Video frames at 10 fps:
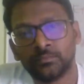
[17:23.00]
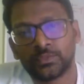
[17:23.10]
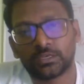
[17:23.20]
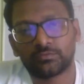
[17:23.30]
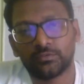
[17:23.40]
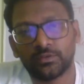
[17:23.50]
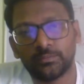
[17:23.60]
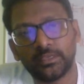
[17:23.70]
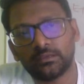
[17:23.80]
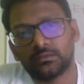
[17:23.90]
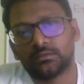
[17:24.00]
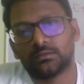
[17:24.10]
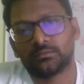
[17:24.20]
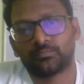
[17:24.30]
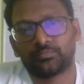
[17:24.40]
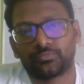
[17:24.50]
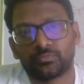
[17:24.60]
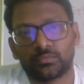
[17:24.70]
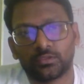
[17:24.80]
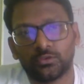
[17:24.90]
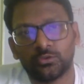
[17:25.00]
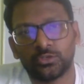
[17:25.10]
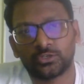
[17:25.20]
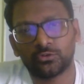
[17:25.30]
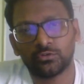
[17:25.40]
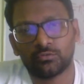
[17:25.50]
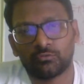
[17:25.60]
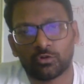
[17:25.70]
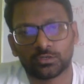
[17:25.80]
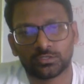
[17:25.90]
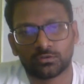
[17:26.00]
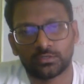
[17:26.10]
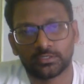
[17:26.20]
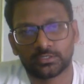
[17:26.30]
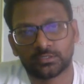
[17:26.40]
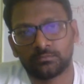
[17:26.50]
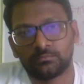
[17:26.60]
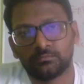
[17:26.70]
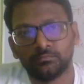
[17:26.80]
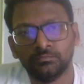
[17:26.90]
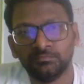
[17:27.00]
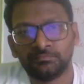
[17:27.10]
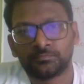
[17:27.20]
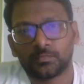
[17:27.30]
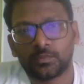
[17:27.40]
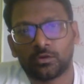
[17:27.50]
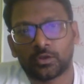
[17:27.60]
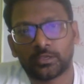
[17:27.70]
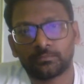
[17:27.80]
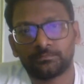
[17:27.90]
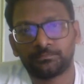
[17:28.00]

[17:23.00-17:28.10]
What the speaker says: that we will be? You need to focus on it. Okay.